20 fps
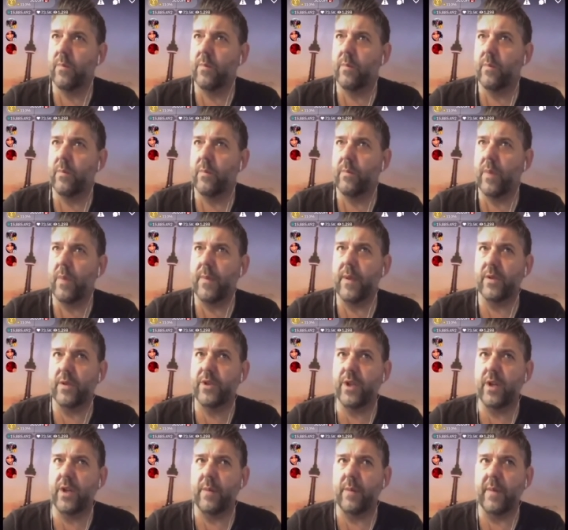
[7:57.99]
Maybe I'll cheat on
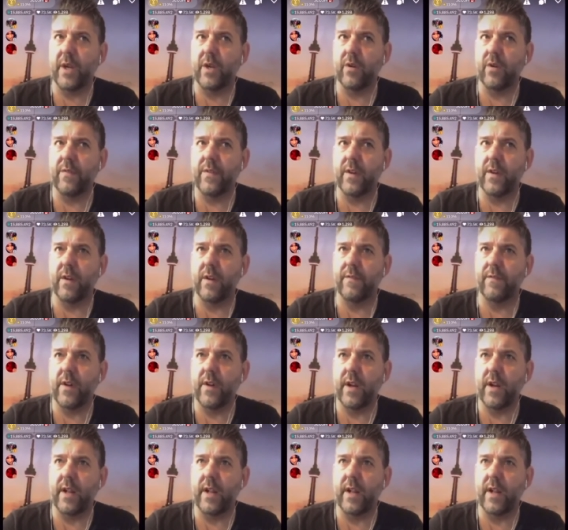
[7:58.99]
my girlfriend on Friday night and